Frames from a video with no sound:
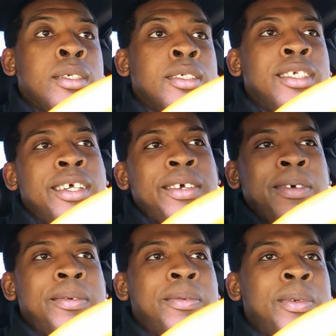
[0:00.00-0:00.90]

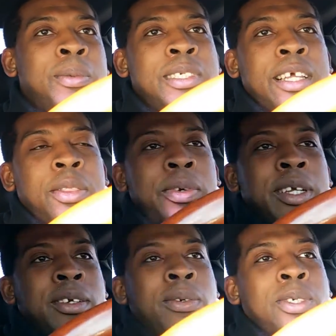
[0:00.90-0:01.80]
So when we say
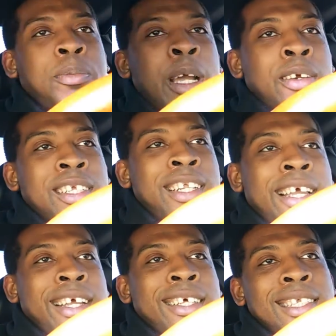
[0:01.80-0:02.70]
300 horsepower
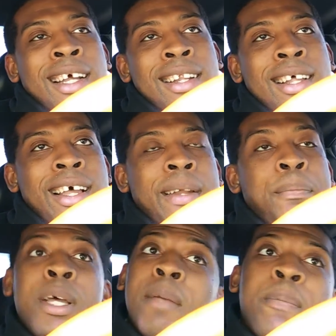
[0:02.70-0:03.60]
today, that's not a lot.
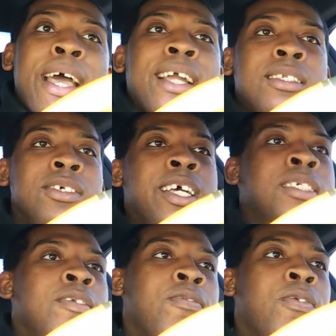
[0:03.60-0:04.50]
But back in
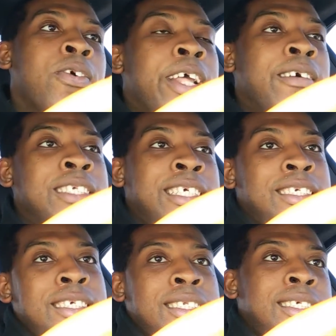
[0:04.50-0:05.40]
2004, that was
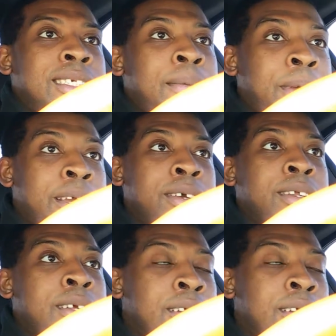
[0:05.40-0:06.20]
actually a decent amount.